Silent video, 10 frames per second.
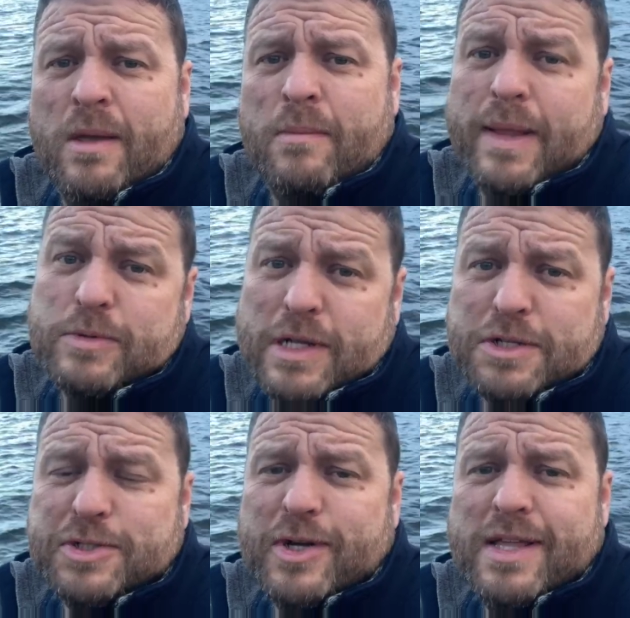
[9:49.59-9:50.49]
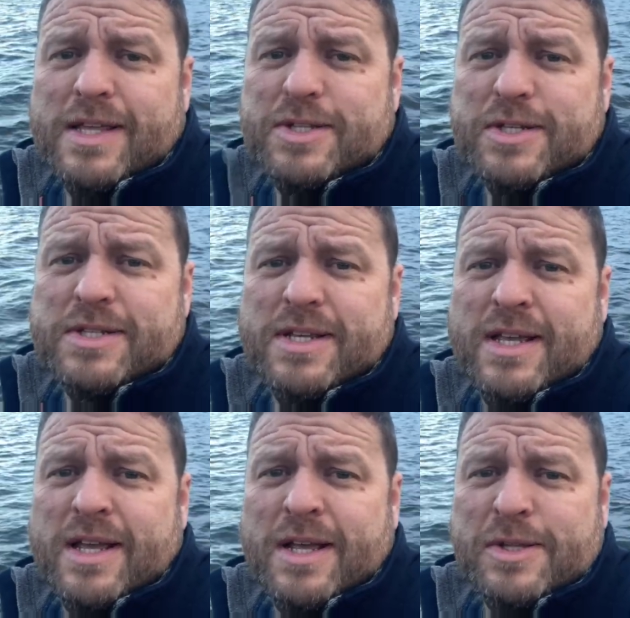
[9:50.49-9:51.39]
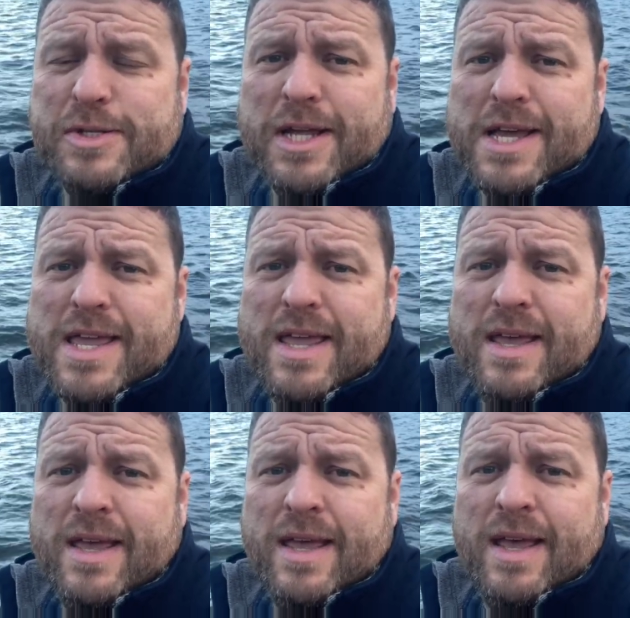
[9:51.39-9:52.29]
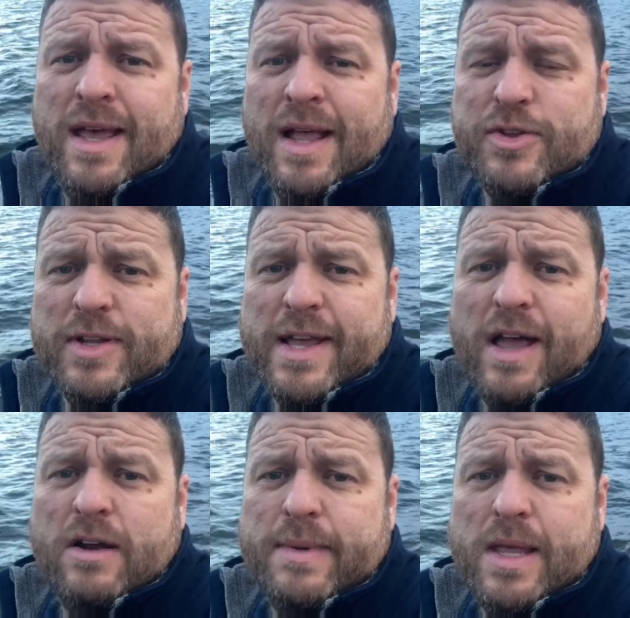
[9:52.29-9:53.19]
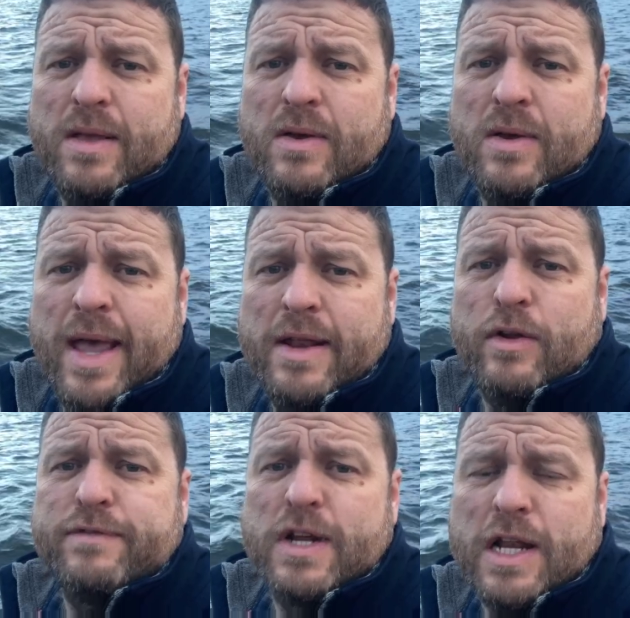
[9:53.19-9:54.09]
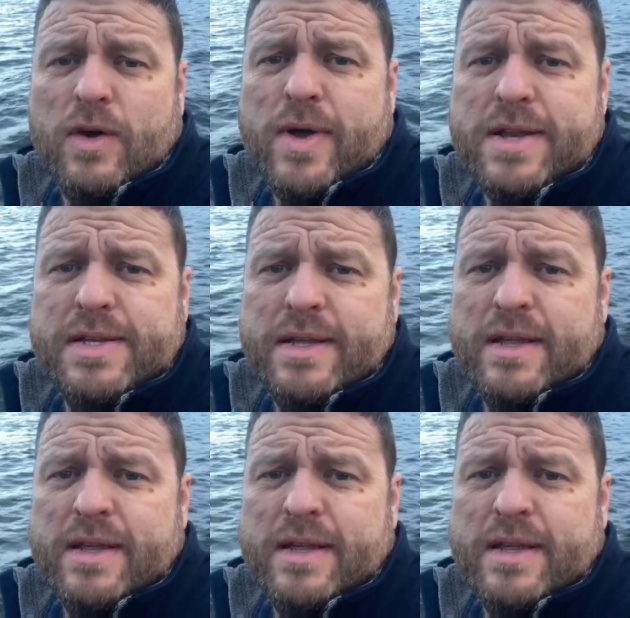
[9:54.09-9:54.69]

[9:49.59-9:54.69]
So that was last night. This is today, and today I'm going to be heading off to Clyde.